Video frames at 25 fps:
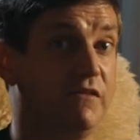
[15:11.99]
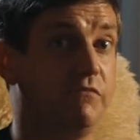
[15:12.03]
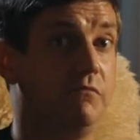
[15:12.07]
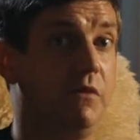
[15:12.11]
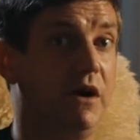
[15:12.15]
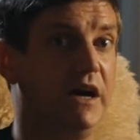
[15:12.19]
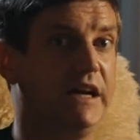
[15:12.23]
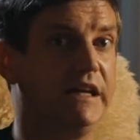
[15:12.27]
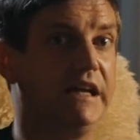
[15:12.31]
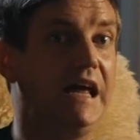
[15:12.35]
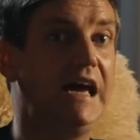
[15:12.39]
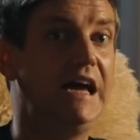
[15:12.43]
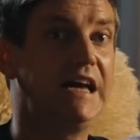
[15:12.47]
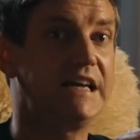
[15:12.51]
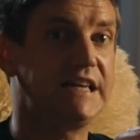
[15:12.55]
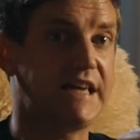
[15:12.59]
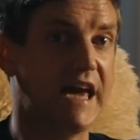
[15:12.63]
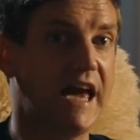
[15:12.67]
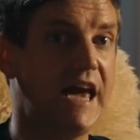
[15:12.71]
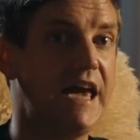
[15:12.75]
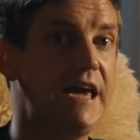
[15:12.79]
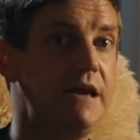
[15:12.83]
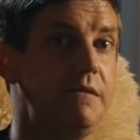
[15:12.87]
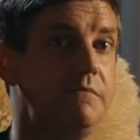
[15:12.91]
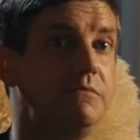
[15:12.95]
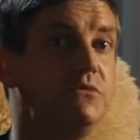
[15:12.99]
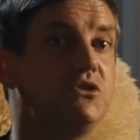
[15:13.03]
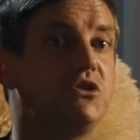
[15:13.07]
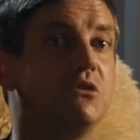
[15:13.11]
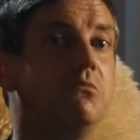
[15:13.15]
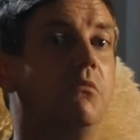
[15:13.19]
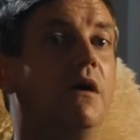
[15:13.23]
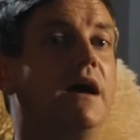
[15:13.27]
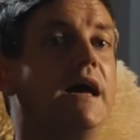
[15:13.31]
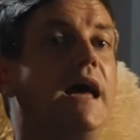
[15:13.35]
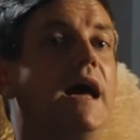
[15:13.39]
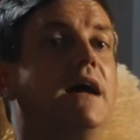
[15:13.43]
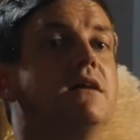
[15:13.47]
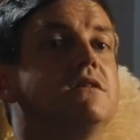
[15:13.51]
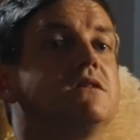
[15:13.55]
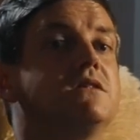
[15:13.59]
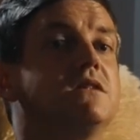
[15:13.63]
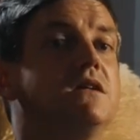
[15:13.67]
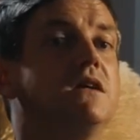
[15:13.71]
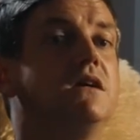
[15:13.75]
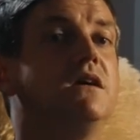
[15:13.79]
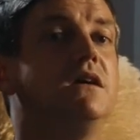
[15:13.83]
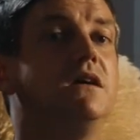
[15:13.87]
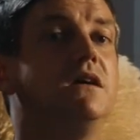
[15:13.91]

of mine came to my house,